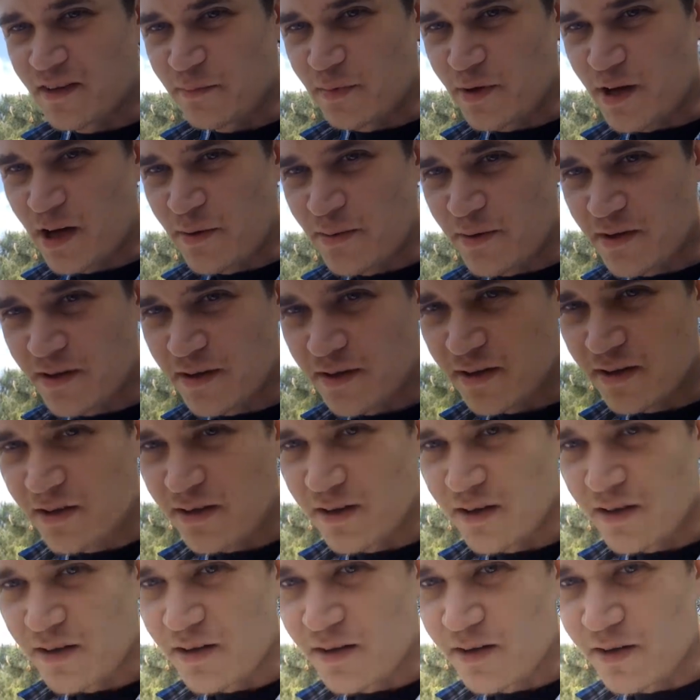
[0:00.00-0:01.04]
it behind me?
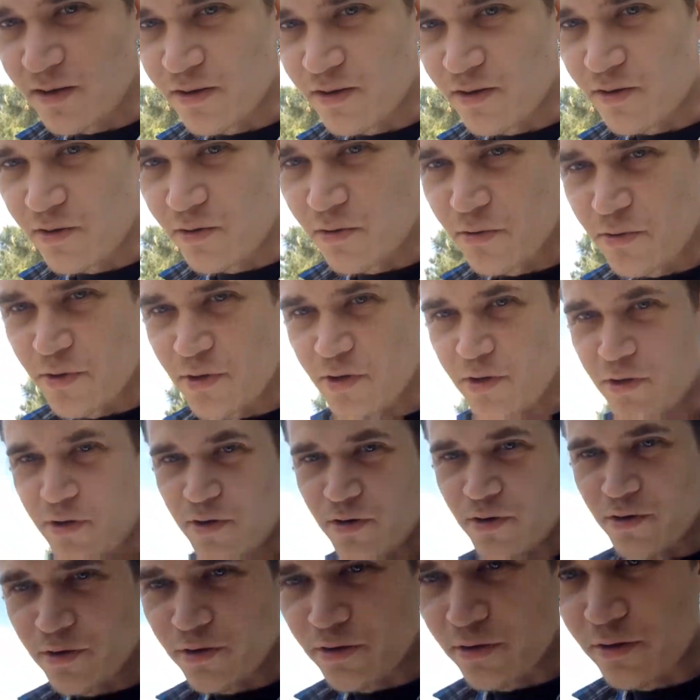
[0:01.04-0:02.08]
Oh,
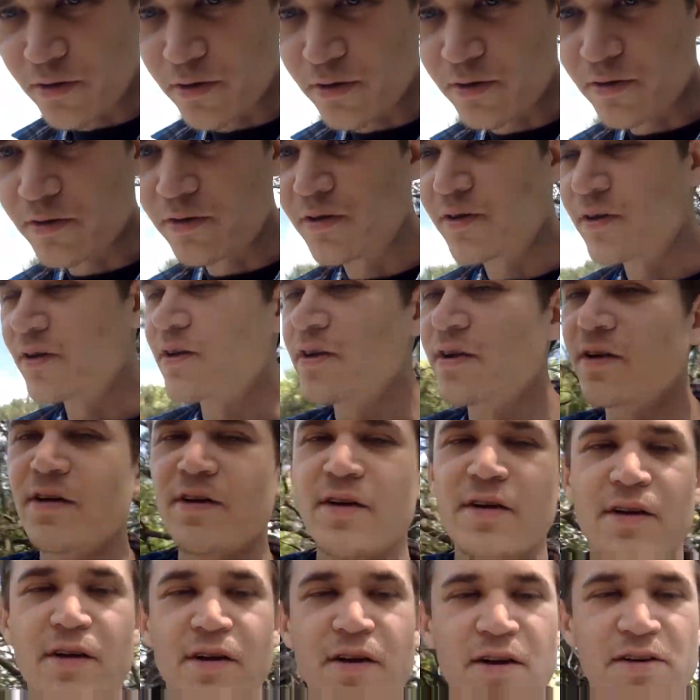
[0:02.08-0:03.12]
yeah.
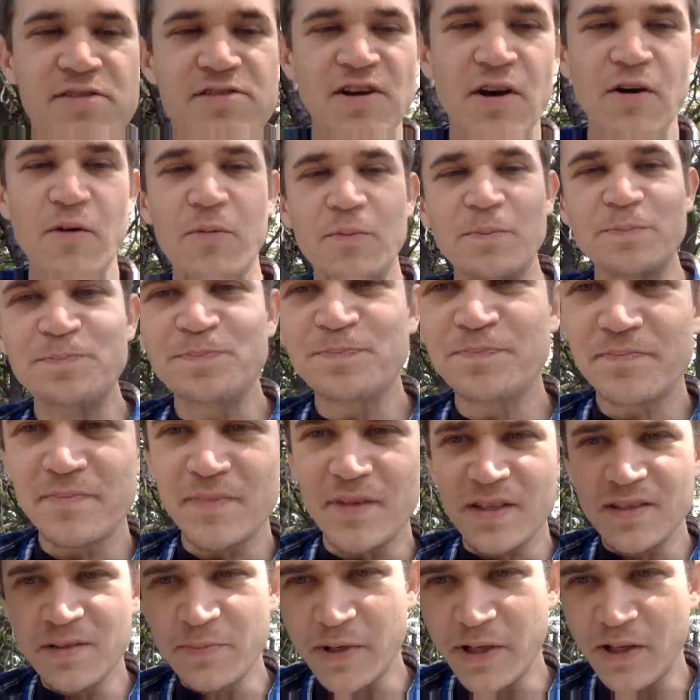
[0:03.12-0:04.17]
So, it's
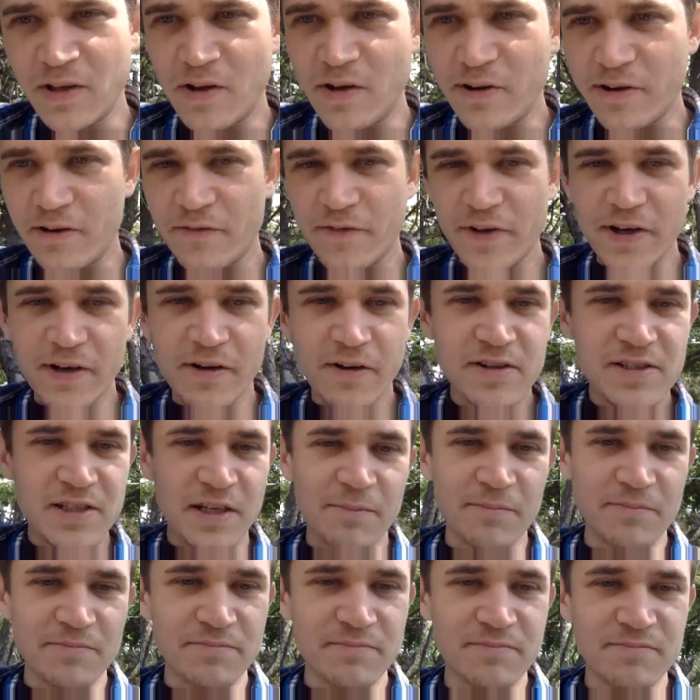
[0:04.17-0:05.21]
going to be a longer video because
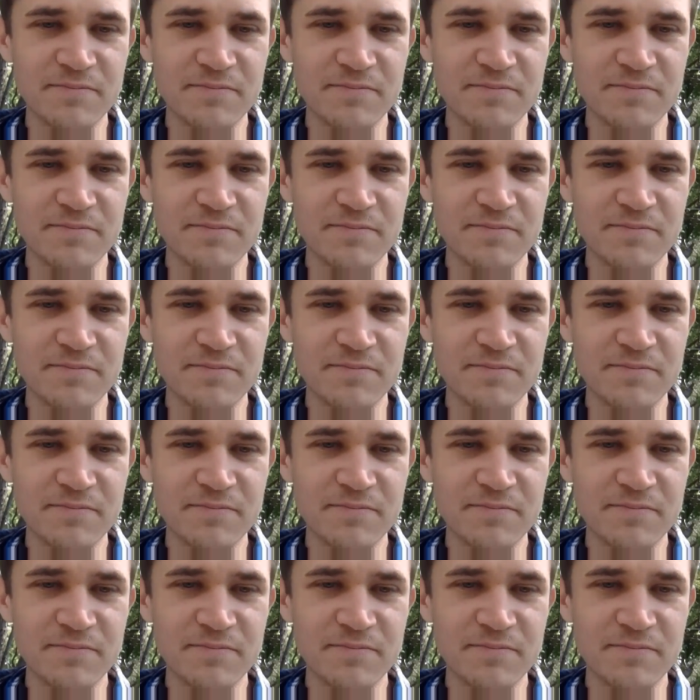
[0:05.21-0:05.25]
I'm